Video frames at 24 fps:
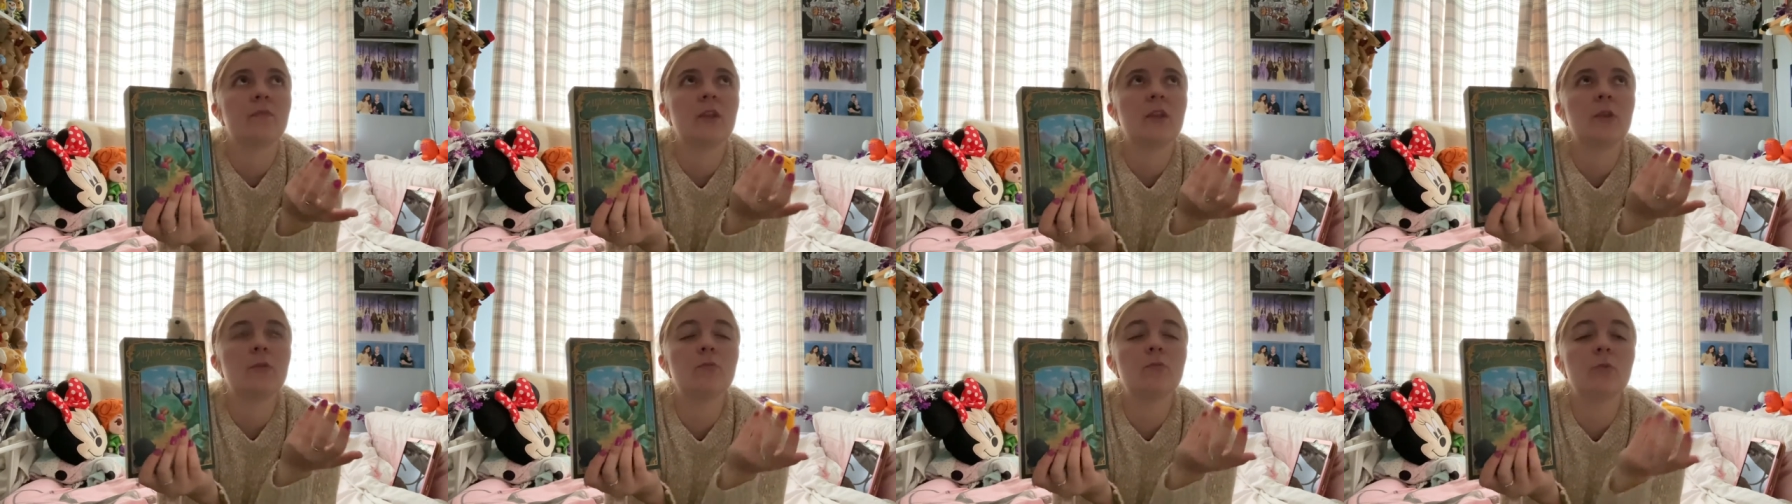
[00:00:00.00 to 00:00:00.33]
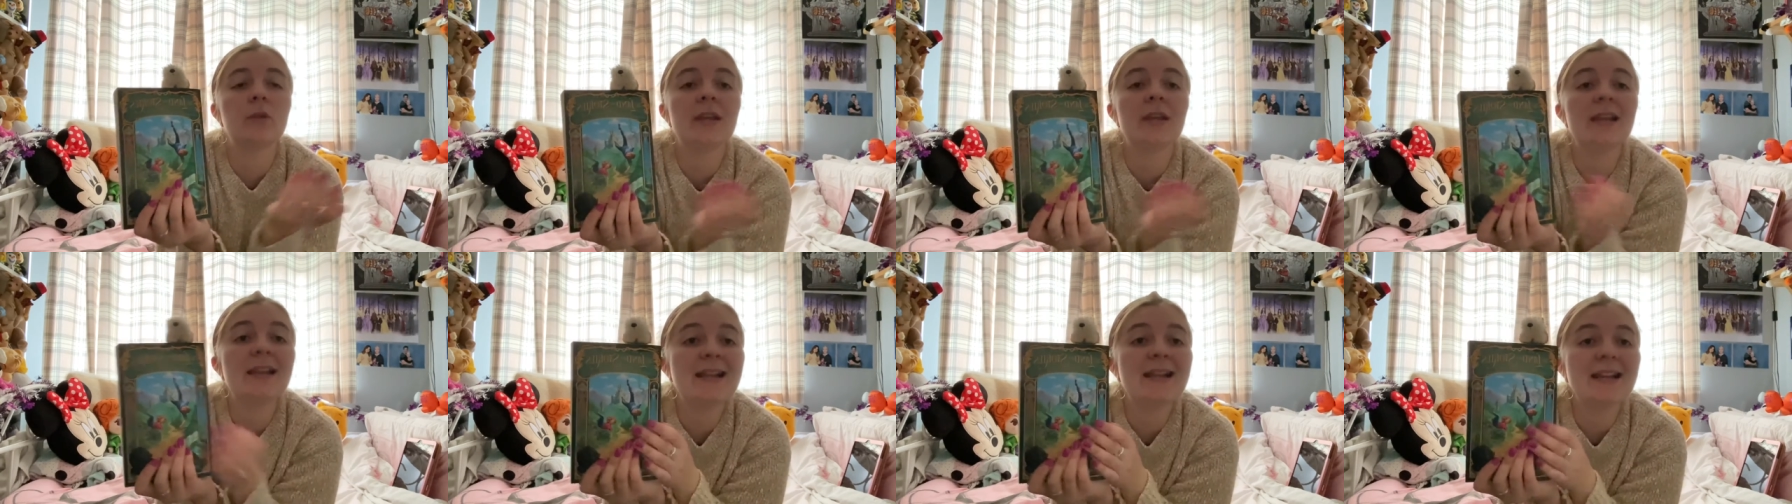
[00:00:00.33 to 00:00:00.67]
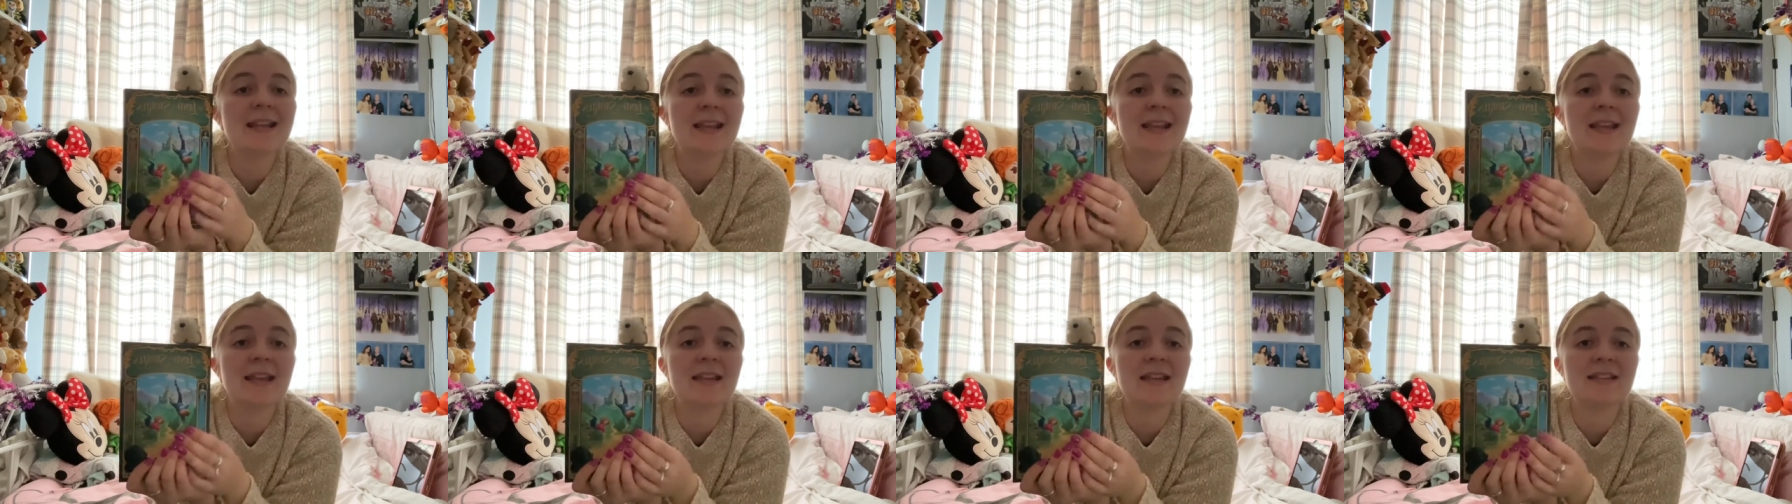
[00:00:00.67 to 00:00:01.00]
they
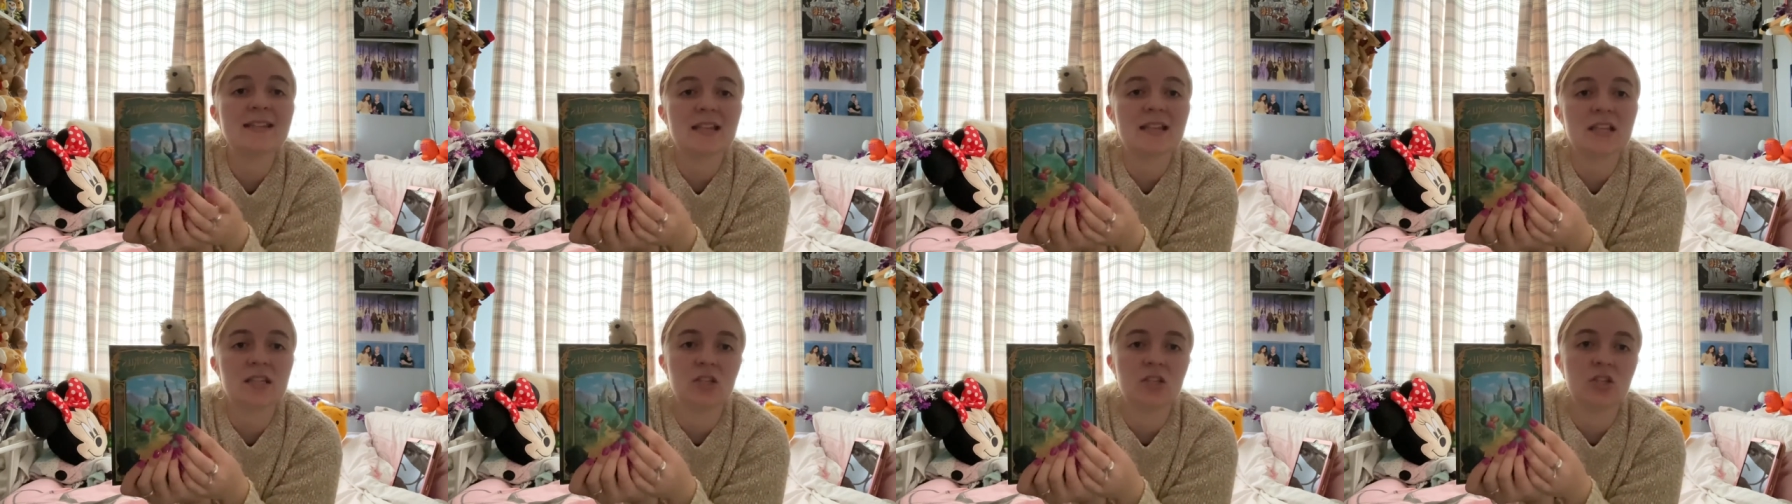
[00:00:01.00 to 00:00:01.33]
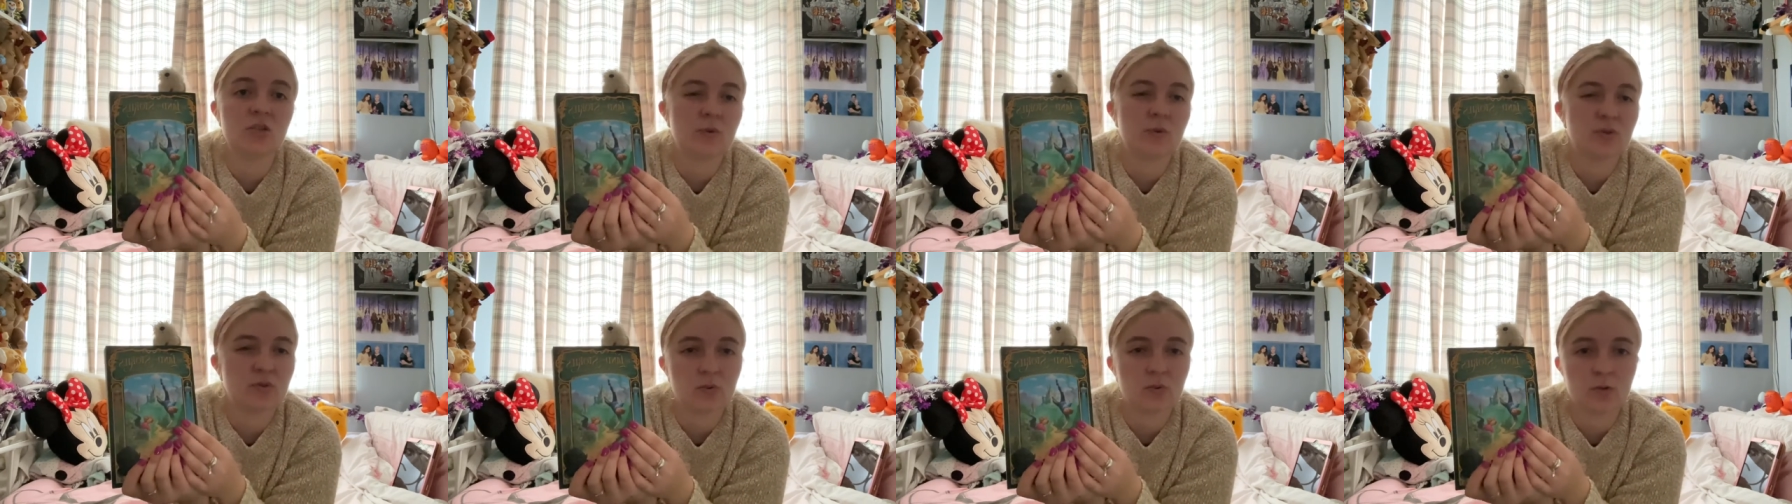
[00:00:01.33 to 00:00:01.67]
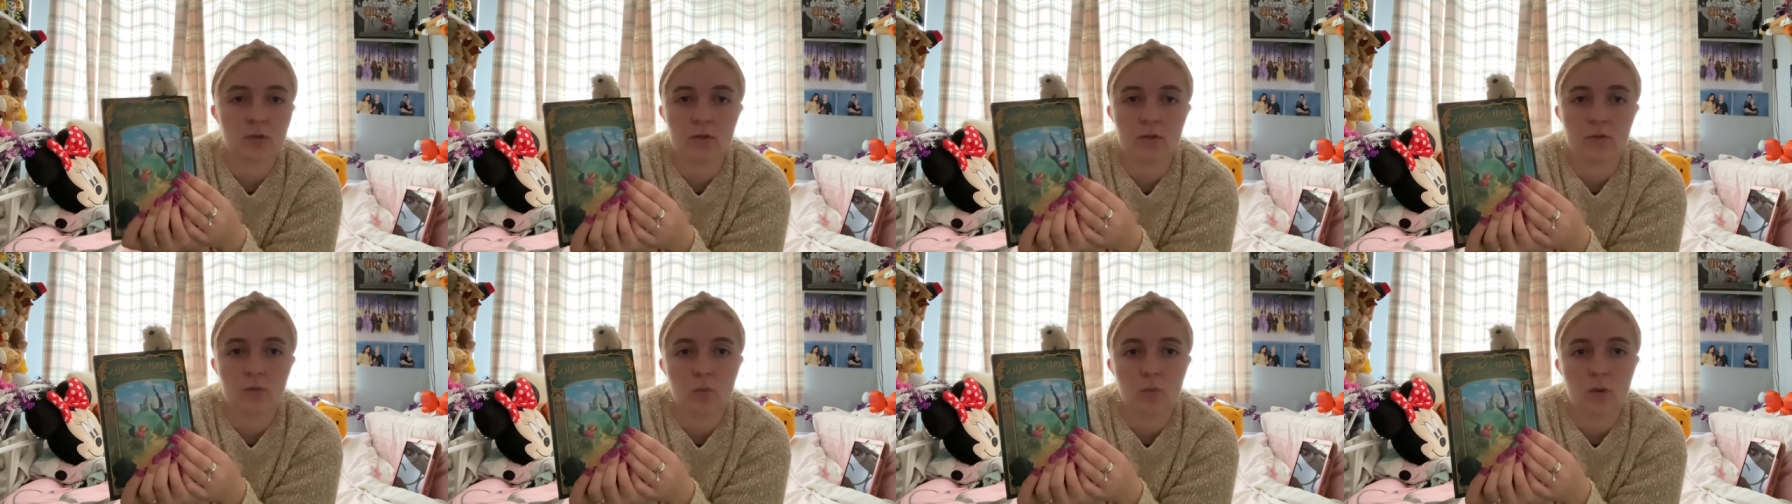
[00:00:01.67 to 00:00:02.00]
really take you into
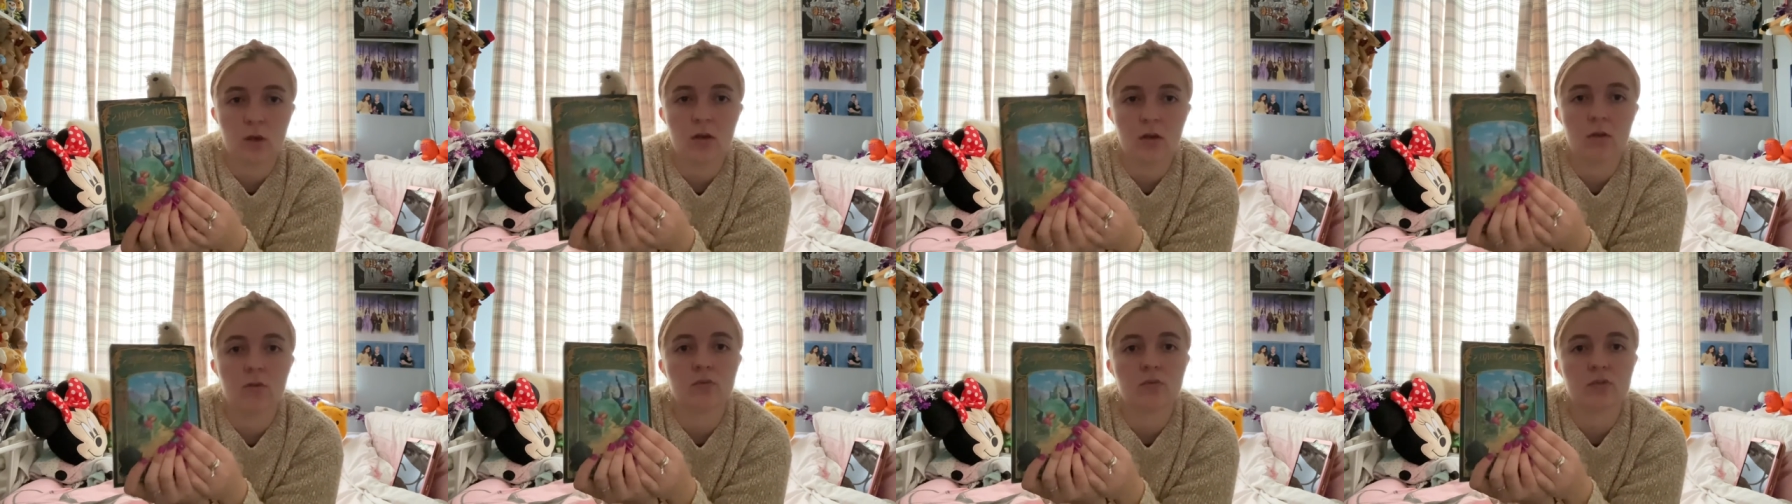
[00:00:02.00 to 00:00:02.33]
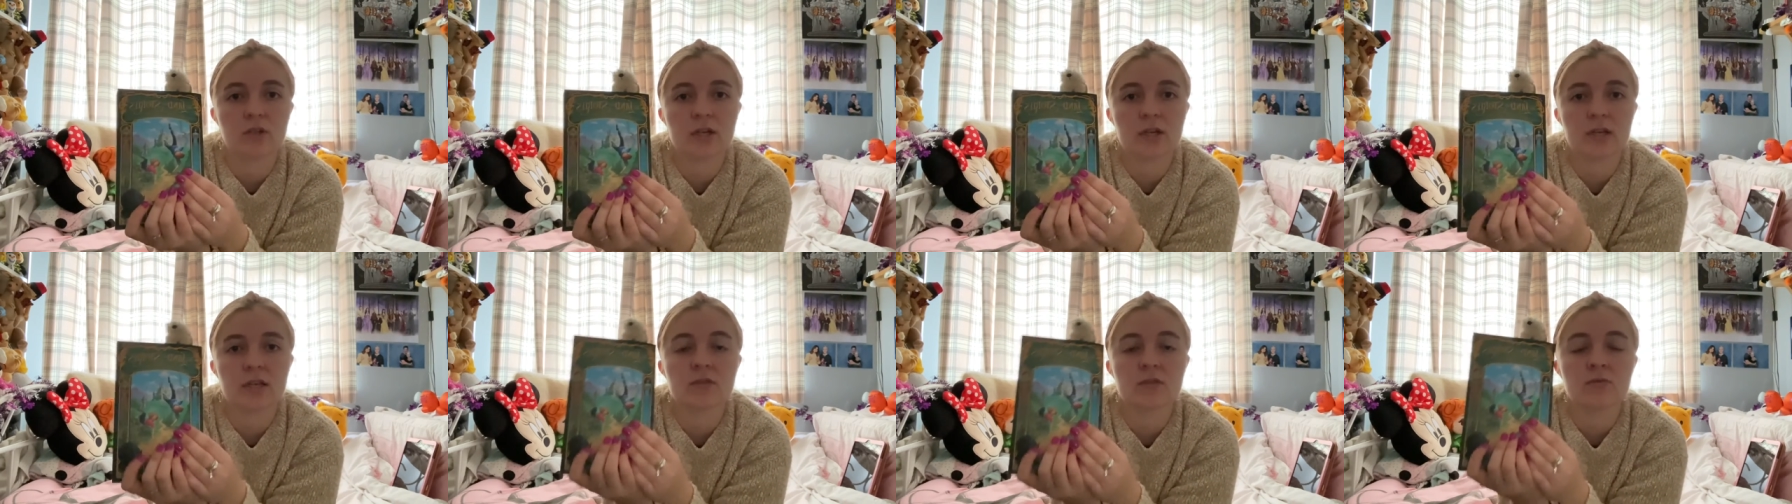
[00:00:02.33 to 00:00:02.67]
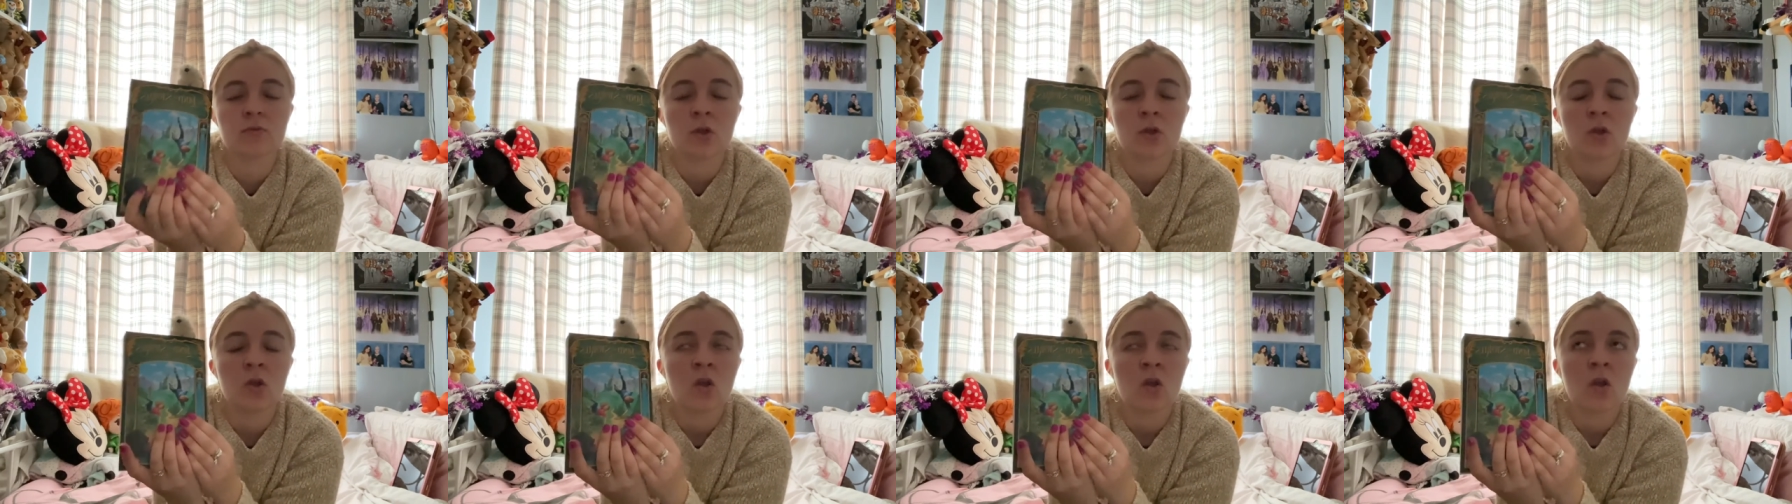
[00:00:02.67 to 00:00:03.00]
another world and it's
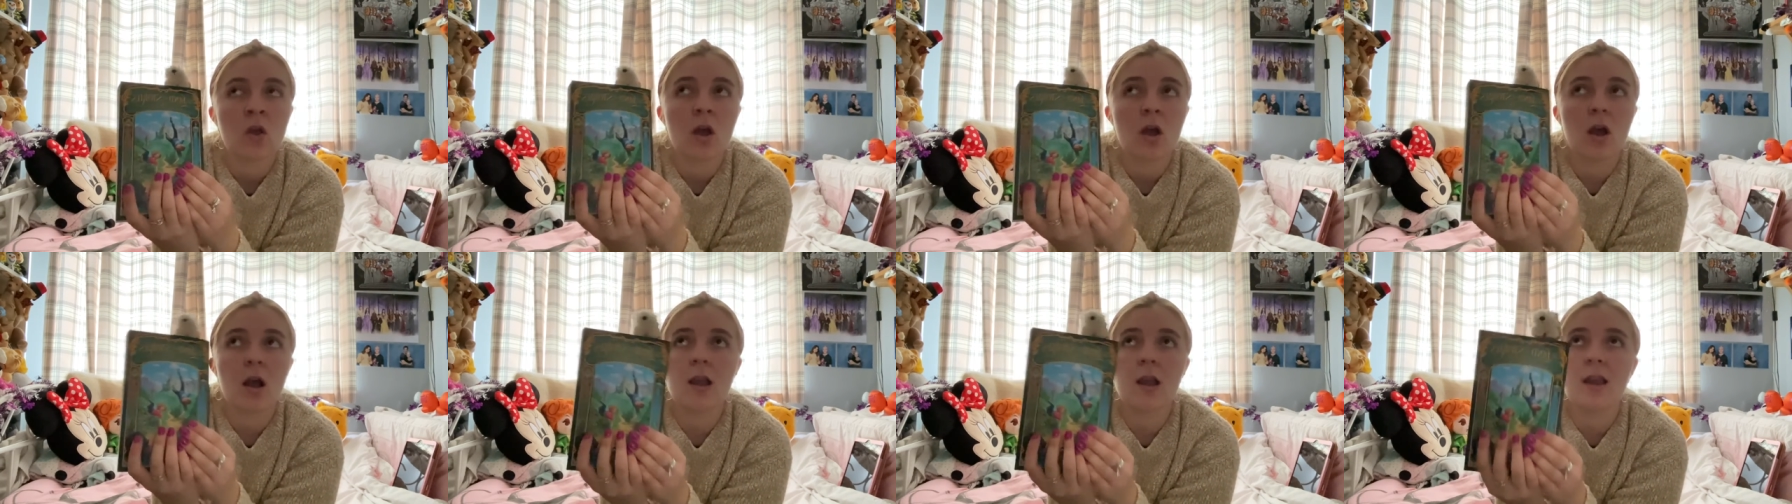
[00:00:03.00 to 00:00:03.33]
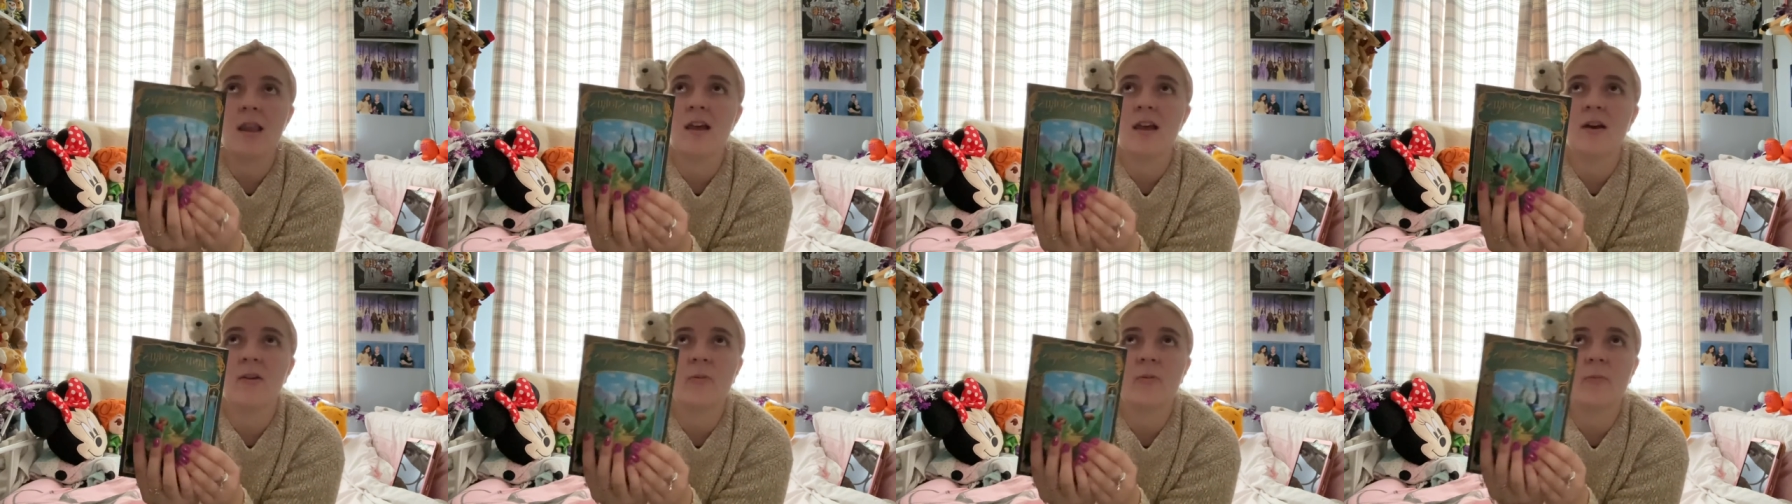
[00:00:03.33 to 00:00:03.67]
I love